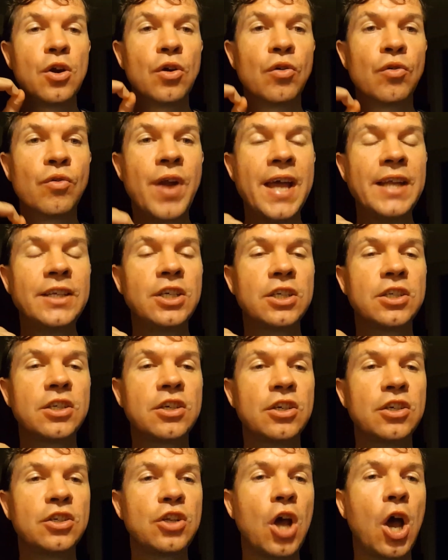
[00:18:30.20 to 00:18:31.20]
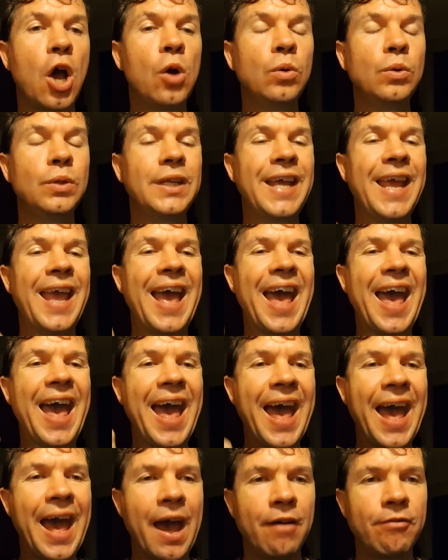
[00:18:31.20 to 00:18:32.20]
registers only
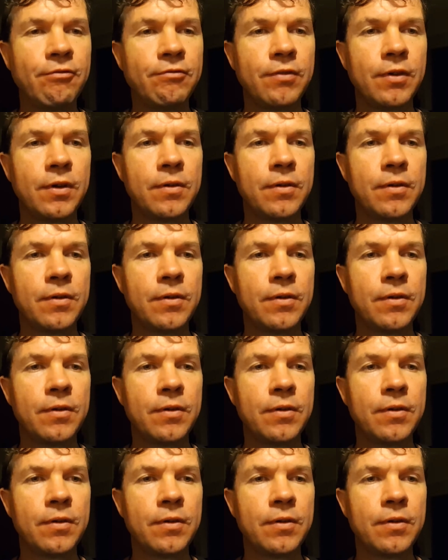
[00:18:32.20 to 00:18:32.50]
half